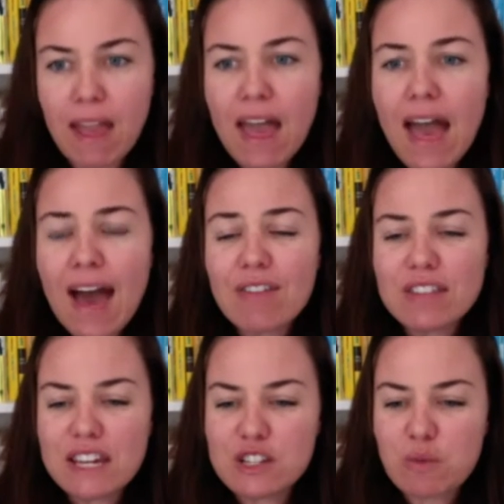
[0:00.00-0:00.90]
Have a
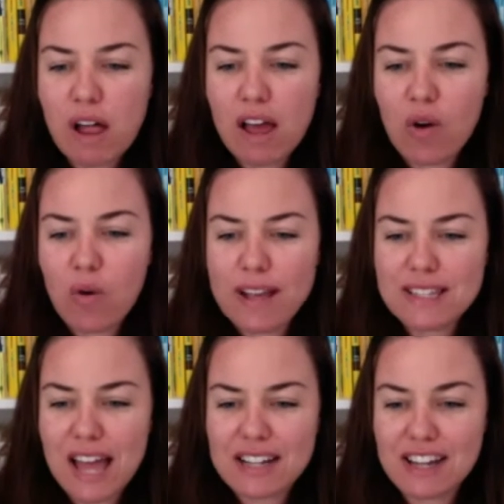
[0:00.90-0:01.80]
think as well. I always
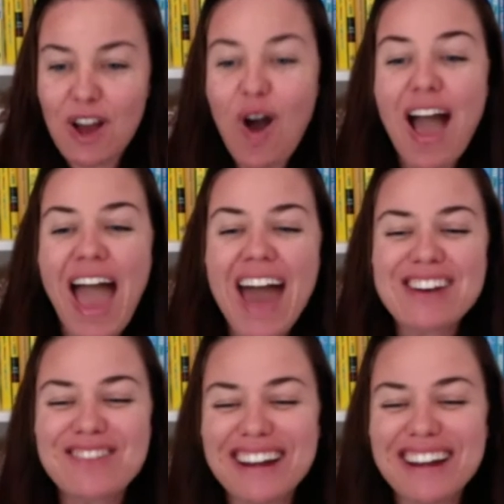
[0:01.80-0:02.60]
like to, and